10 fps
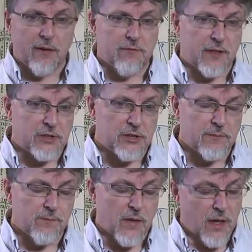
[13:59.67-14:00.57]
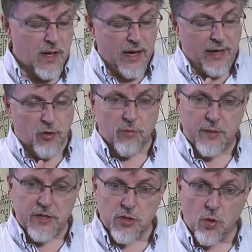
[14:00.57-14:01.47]
malfunction. It could
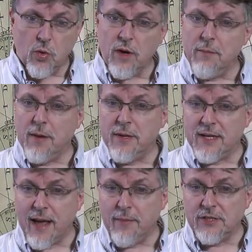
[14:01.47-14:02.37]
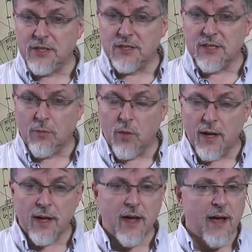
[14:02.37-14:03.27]
be torn, it may be damaged in some way.